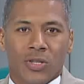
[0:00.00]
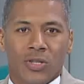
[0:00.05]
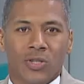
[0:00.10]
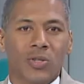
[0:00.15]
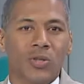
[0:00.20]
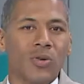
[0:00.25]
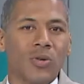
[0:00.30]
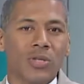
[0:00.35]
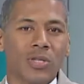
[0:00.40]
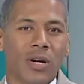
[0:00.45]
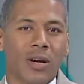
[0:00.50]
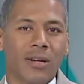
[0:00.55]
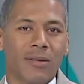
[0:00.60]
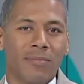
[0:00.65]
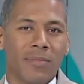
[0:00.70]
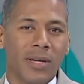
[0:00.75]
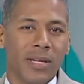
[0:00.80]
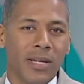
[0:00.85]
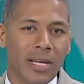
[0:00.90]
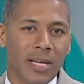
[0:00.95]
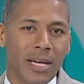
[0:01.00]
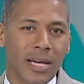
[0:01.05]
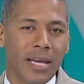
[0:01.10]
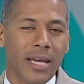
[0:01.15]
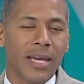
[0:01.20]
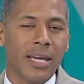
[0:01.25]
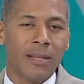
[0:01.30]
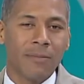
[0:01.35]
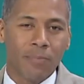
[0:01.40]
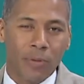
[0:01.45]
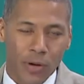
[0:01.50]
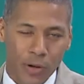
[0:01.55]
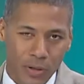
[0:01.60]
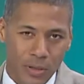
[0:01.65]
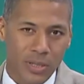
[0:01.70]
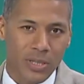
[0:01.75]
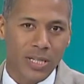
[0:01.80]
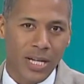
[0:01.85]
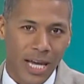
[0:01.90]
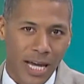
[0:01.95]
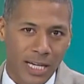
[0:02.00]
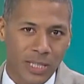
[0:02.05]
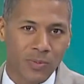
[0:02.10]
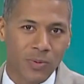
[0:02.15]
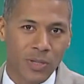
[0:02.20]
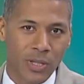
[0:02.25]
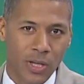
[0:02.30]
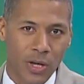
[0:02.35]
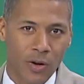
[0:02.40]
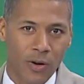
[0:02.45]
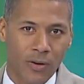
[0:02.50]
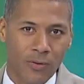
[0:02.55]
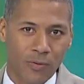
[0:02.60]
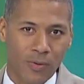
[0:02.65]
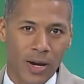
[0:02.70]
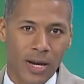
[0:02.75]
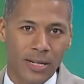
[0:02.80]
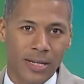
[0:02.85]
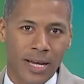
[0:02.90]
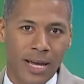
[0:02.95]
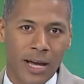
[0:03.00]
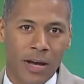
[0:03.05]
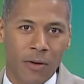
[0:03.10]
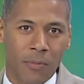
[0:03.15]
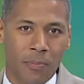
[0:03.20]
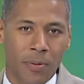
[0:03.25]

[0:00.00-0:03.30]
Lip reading: Schools aren't meeting in person as we know of right now,